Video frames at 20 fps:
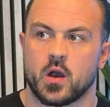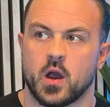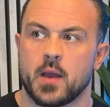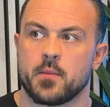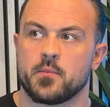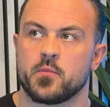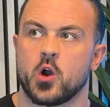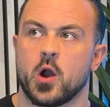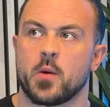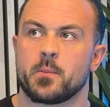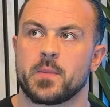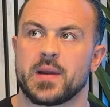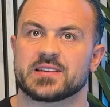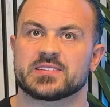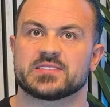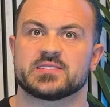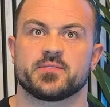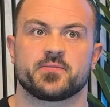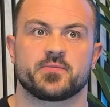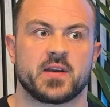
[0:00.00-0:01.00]
I'm not a
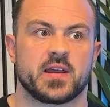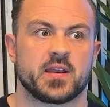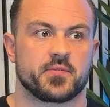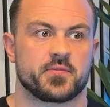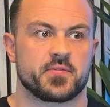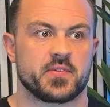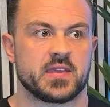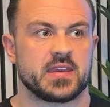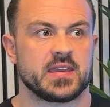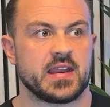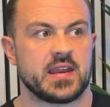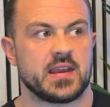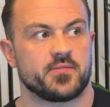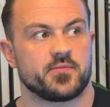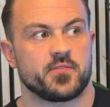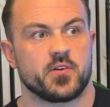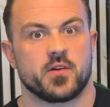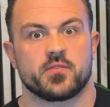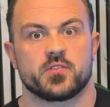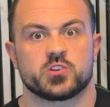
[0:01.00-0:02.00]
massive fan of thinking any
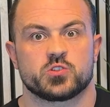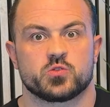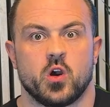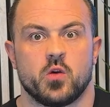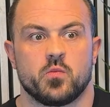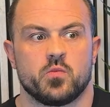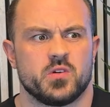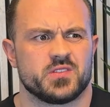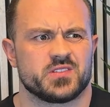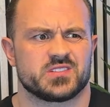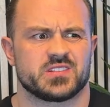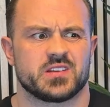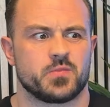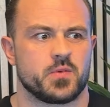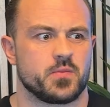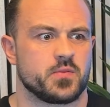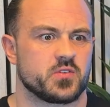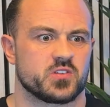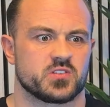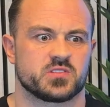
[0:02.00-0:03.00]
further than 12 months,
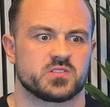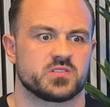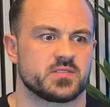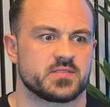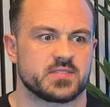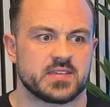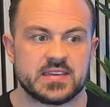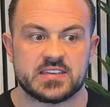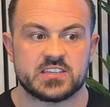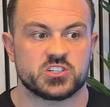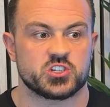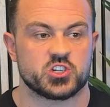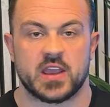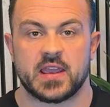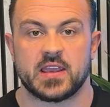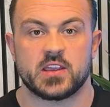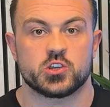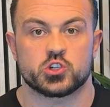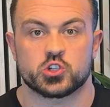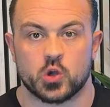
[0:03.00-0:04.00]
simply because things
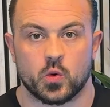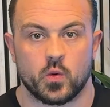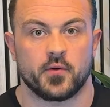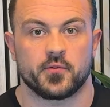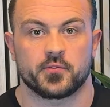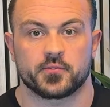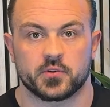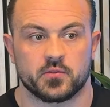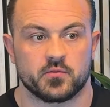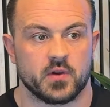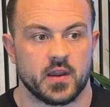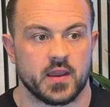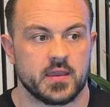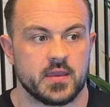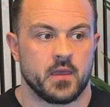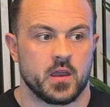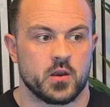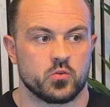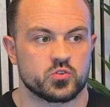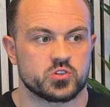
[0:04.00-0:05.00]
change so often, right?
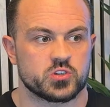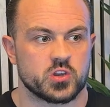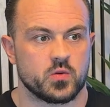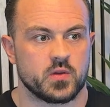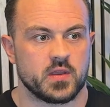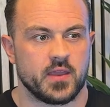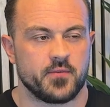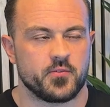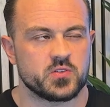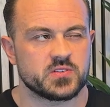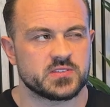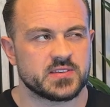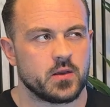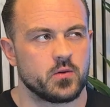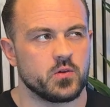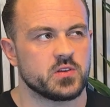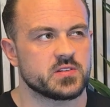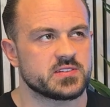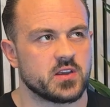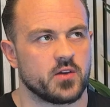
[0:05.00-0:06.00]
And also, if you tell
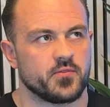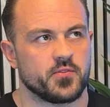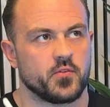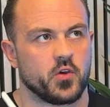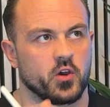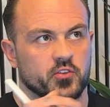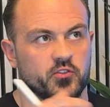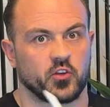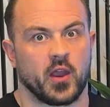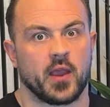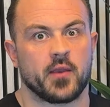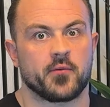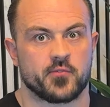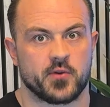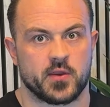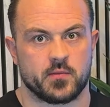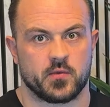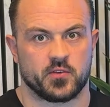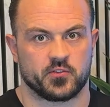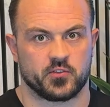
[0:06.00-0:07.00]
yourself you've got a time
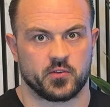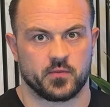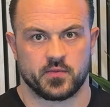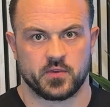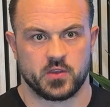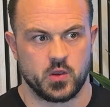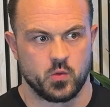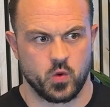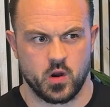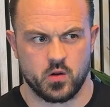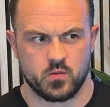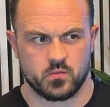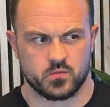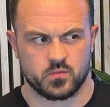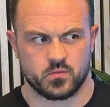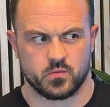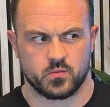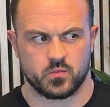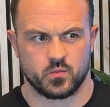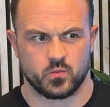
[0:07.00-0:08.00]
frame on something, you won't
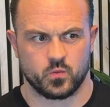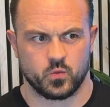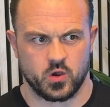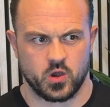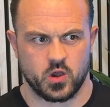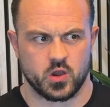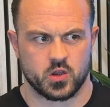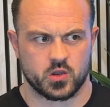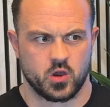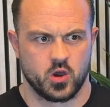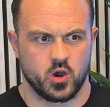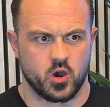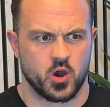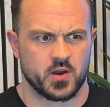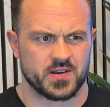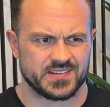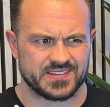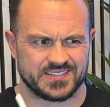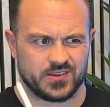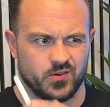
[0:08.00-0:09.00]
work
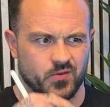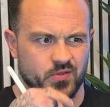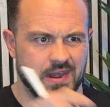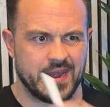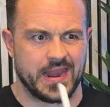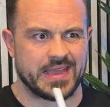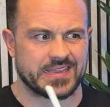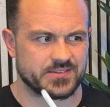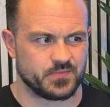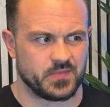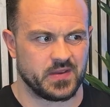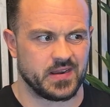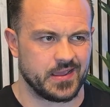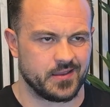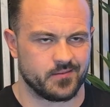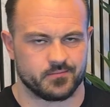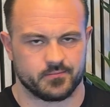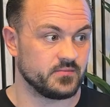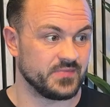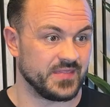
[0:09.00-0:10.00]
hard until the last
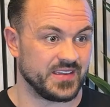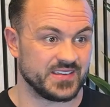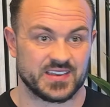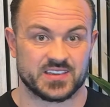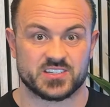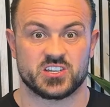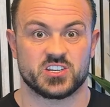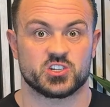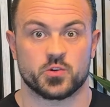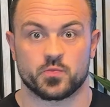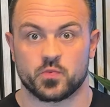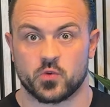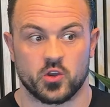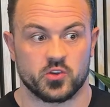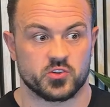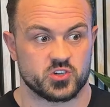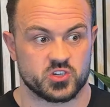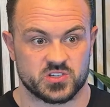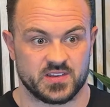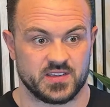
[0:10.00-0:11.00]
minute. It's actually
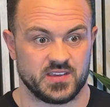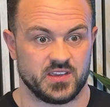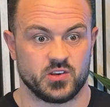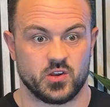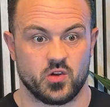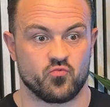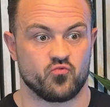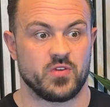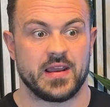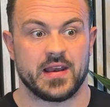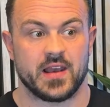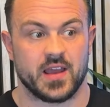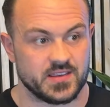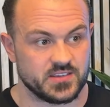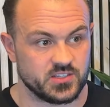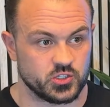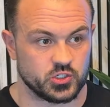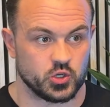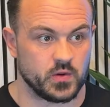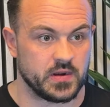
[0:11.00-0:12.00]
subconsciously, you don't
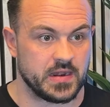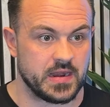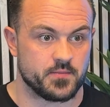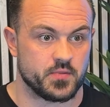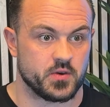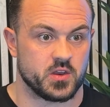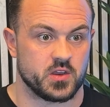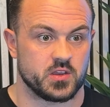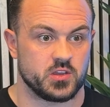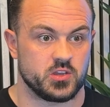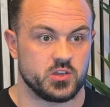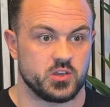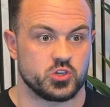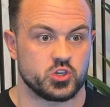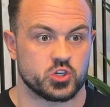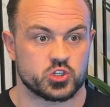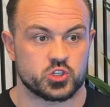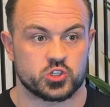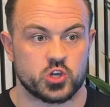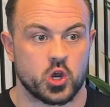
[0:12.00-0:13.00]
realize you're doing it, but you
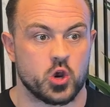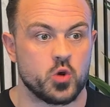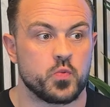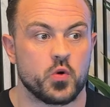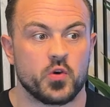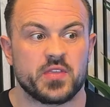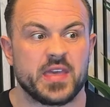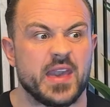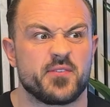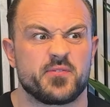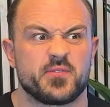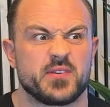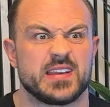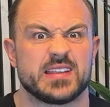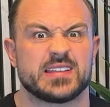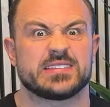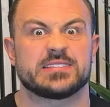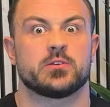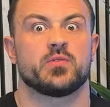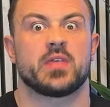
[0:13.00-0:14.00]
just don't put the effort in
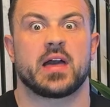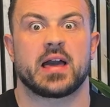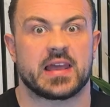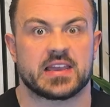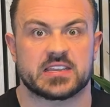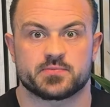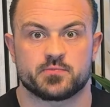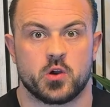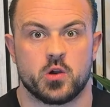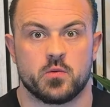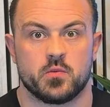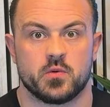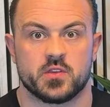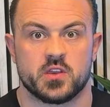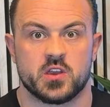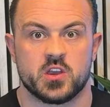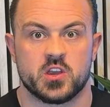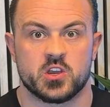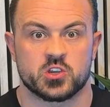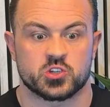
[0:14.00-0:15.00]
until that last moment.
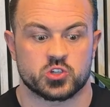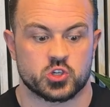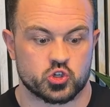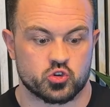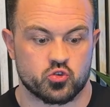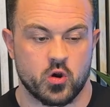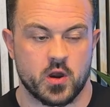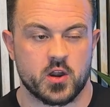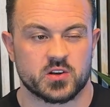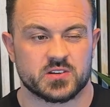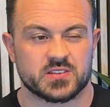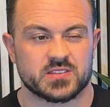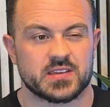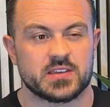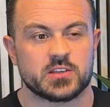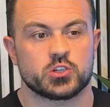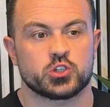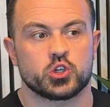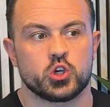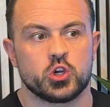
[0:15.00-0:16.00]
So try not to
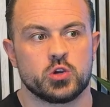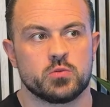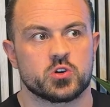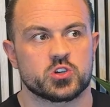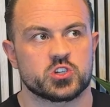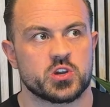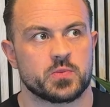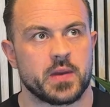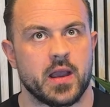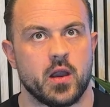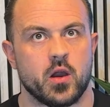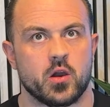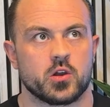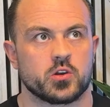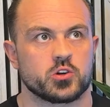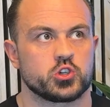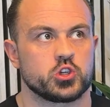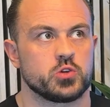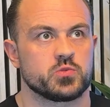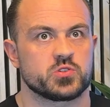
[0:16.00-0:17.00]
think too much of a
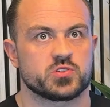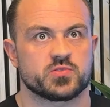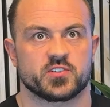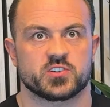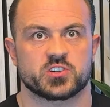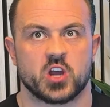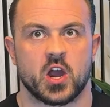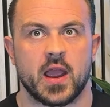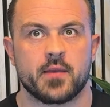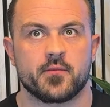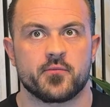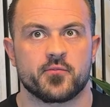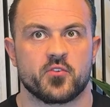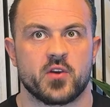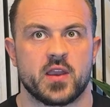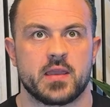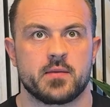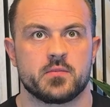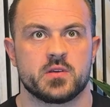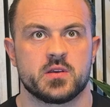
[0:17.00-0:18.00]
time
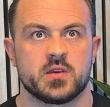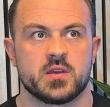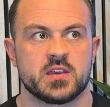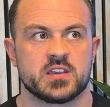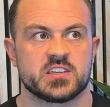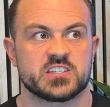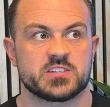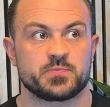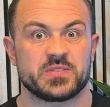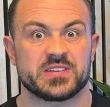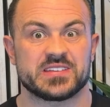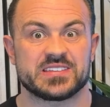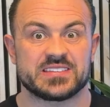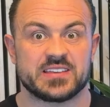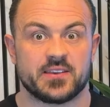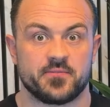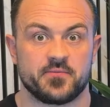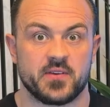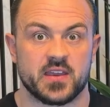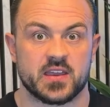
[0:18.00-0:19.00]
frame,
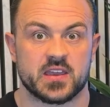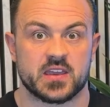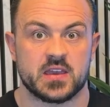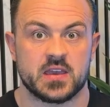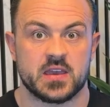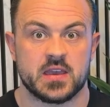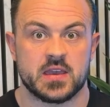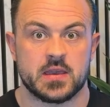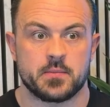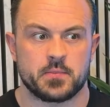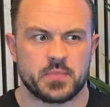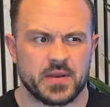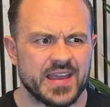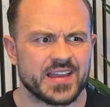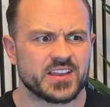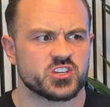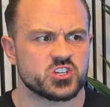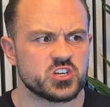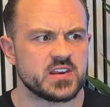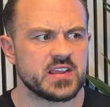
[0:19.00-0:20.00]
specific. But
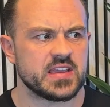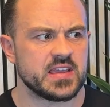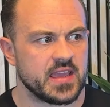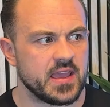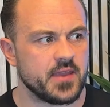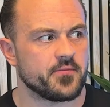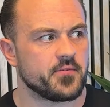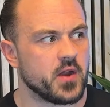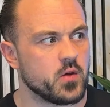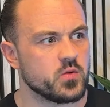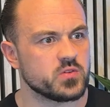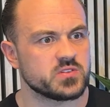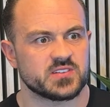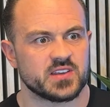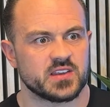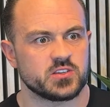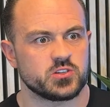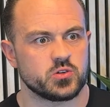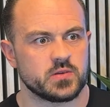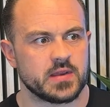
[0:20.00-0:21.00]
actually, if I would
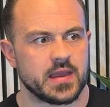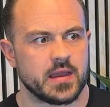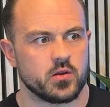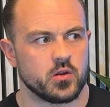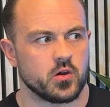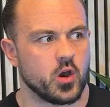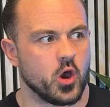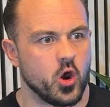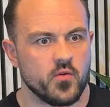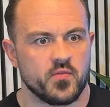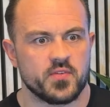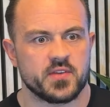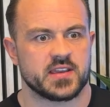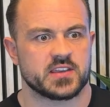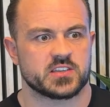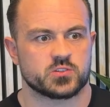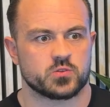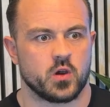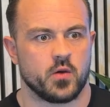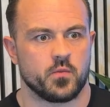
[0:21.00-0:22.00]
say to you now, look, over the
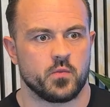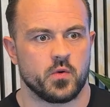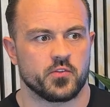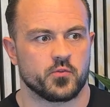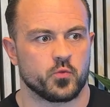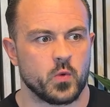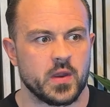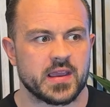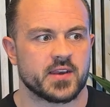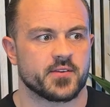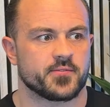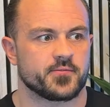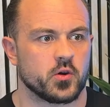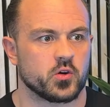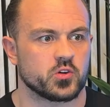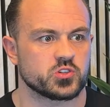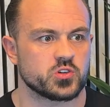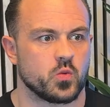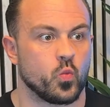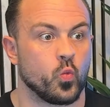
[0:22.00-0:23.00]
next 12 months, we're going to
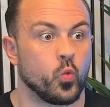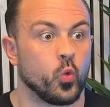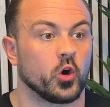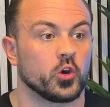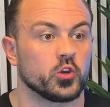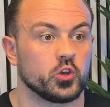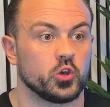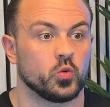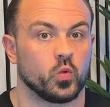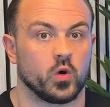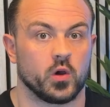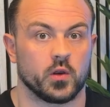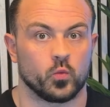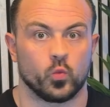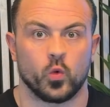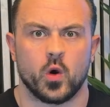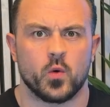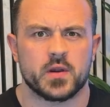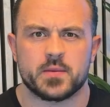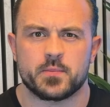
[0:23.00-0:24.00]
focus on what you want,
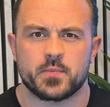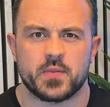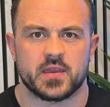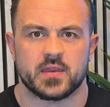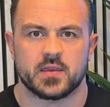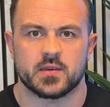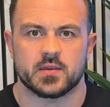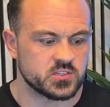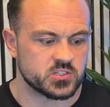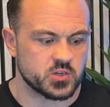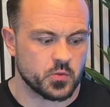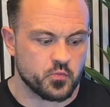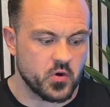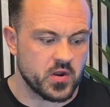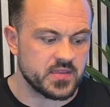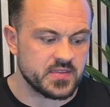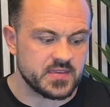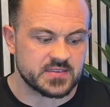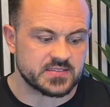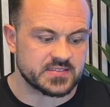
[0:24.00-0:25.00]
what would it be? So
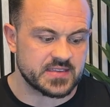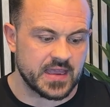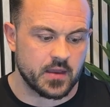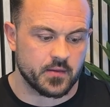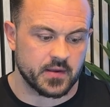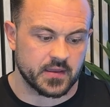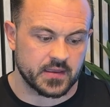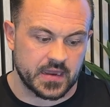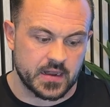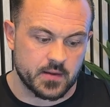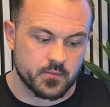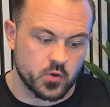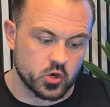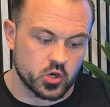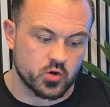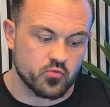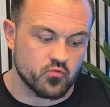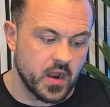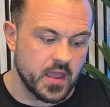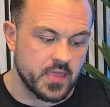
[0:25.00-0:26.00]
break these down. Again, I'm not
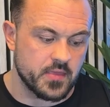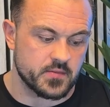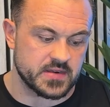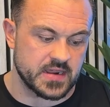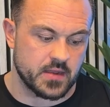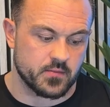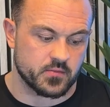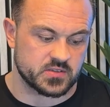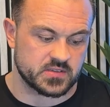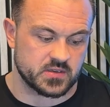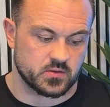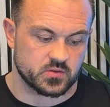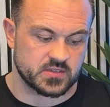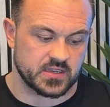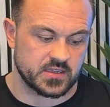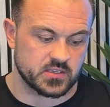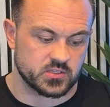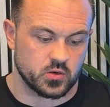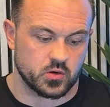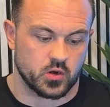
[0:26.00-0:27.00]
going to write them down because it would
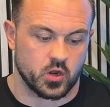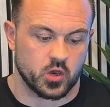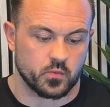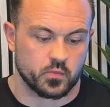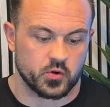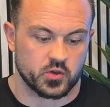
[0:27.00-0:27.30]
take too long.